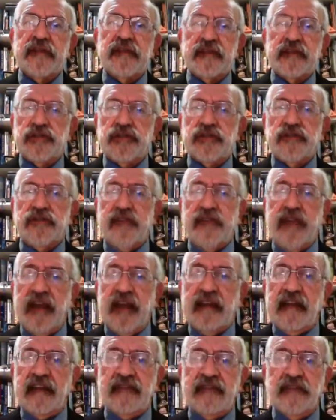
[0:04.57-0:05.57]
this is John
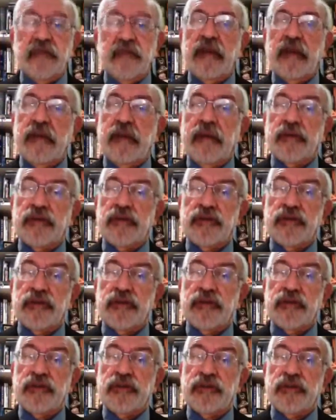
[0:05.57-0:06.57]
FARACLAS from
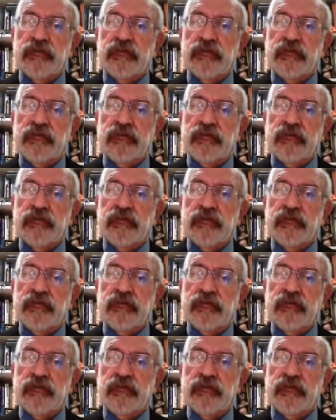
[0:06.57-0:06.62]
Allaboutshipping in